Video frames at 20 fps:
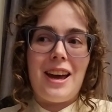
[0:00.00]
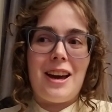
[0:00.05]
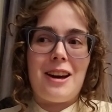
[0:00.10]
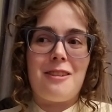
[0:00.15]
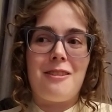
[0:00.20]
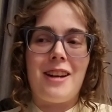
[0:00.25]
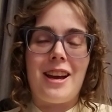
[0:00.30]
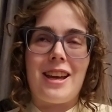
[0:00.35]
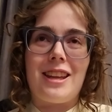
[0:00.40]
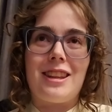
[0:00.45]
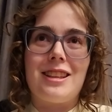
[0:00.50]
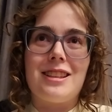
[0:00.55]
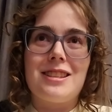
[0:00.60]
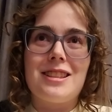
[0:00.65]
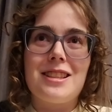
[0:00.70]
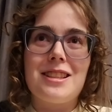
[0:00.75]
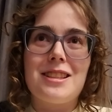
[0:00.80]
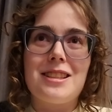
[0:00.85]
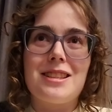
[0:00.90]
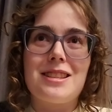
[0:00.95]
wait, this
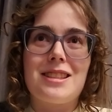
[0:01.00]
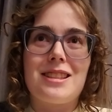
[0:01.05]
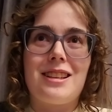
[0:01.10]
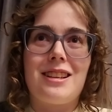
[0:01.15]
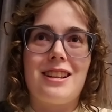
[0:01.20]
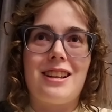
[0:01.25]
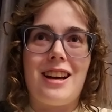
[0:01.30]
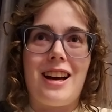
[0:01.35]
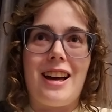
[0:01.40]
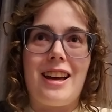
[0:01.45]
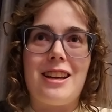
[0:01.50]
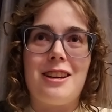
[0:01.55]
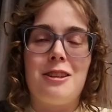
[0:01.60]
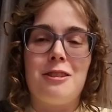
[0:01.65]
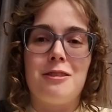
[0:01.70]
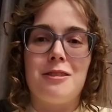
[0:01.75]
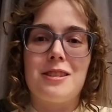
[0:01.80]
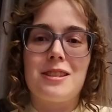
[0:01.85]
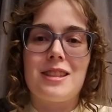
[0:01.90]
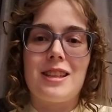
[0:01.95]
is a guy
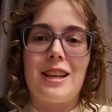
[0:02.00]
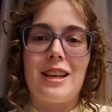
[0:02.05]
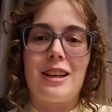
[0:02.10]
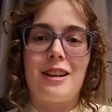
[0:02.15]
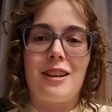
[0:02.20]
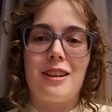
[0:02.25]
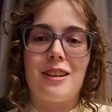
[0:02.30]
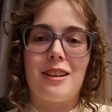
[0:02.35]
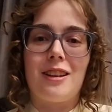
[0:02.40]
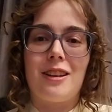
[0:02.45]
who's like